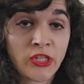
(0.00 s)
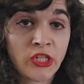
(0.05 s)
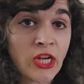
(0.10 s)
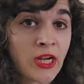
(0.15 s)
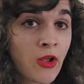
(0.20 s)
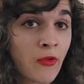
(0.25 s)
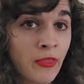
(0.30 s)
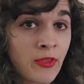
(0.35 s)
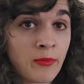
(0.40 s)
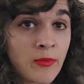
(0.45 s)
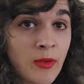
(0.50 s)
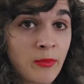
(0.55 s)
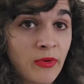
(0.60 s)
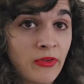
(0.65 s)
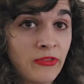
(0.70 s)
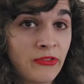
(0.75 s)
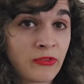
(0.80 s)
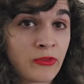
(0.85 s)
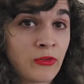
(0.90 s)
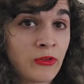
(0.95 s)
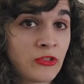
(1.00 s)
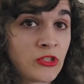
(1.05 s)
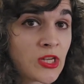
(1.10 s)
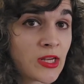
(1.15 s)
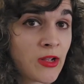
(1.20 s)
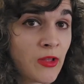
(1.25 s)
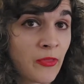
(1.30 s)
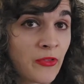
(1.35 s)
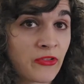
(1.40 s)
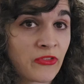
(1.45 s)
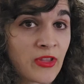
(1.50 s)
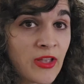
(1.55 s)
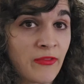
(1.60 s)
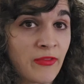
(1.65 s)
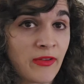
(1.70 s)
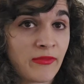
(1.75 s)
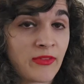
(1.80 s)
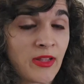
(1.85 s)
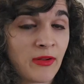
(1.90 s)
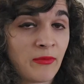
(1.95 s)
Check out the memory school. Check out the
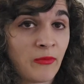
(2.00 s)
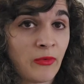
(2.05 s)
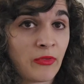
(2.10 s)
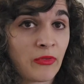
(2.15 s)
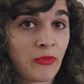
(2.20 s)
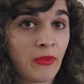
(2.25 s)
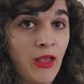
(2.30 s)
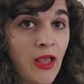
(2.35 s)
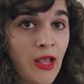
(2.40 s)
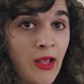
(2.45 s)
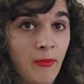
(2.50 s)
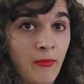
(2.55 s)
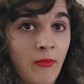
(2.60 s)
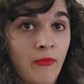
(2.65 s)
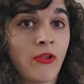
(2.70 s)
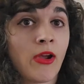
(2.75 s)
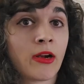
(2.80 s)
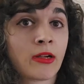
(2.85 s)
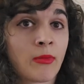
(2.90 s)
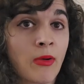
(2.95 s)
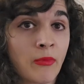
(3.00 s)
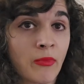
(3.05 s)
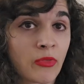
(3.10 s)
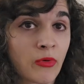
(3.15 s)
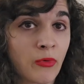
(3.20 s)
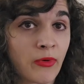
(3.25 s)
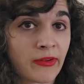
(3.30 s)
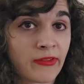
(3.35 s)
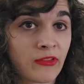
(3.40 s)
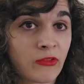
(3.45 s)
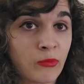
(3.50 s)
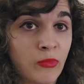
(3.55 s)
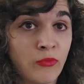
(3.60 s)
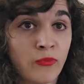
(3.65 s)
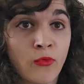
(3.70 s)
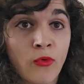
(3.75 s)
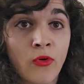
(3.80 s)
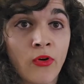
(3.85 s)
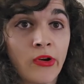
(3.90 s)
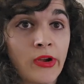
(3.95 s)
stuff I've done with talked about with horses
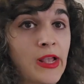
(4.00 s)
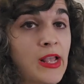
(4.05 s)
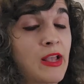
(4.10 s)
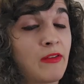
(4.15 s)
before.